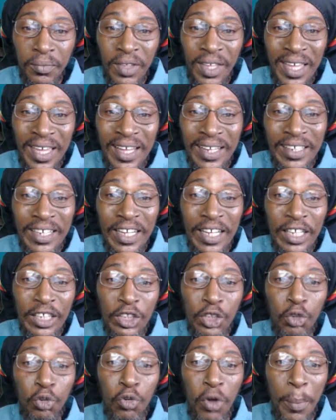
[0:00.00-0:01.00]
It
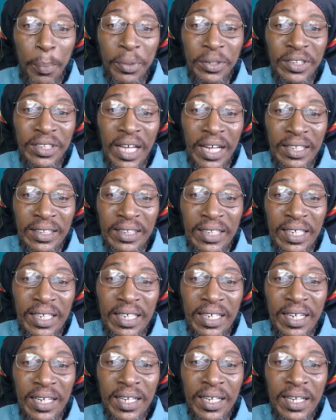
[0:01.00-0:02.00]
is
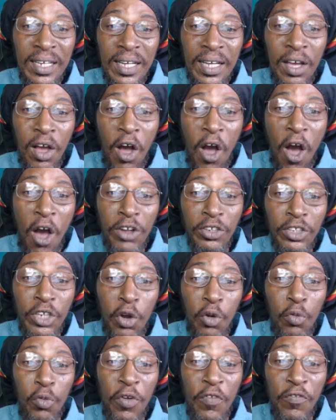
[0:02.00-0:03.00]
represented on the
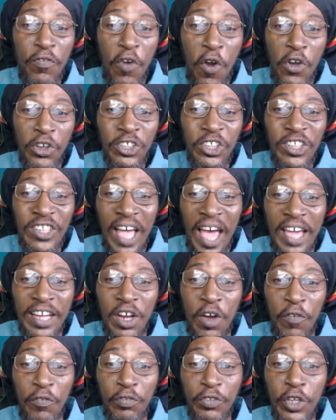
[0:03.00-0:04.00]
reverse side
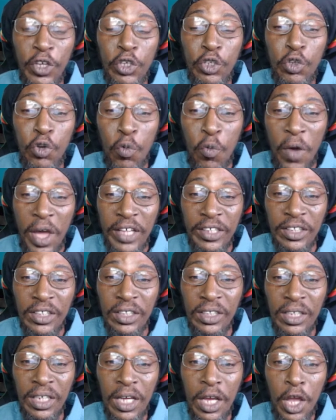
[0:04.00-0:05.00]
of the
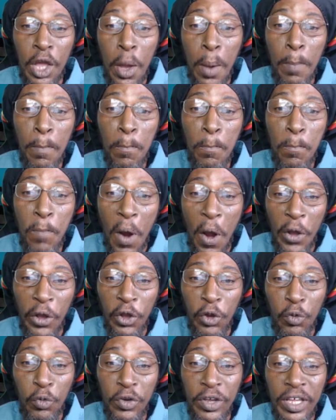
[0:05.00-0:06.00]
US
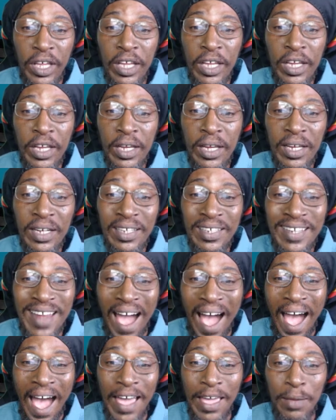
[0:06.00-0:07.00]
Mercury
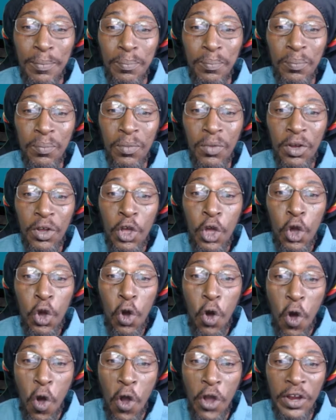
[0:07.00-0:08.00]
dime
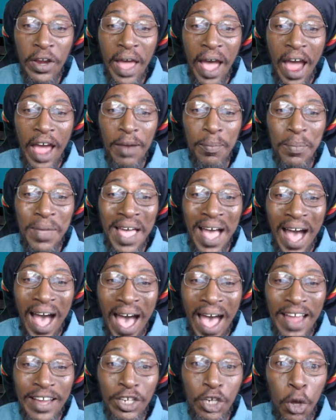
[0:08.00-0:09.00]
coin and
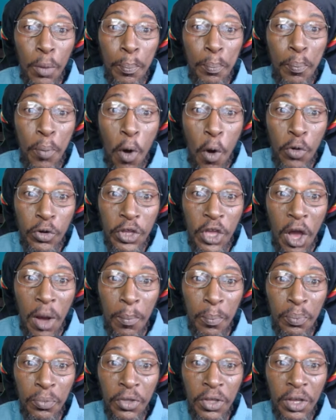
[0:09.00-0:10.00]
behind the
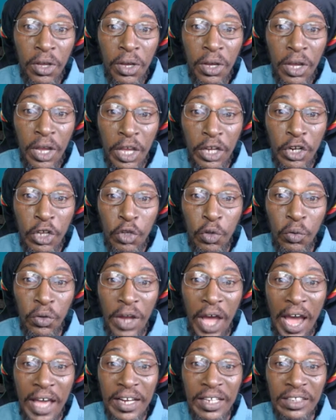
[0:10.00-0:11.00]
podium in the
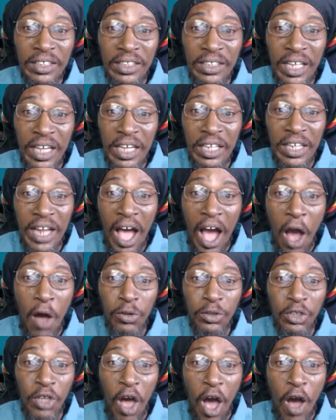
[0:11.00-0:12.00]
United States
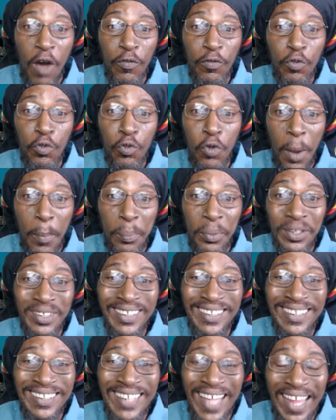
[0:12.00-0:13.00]
House of
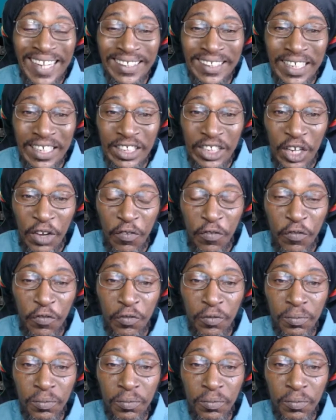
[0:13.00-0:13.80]
Representatives.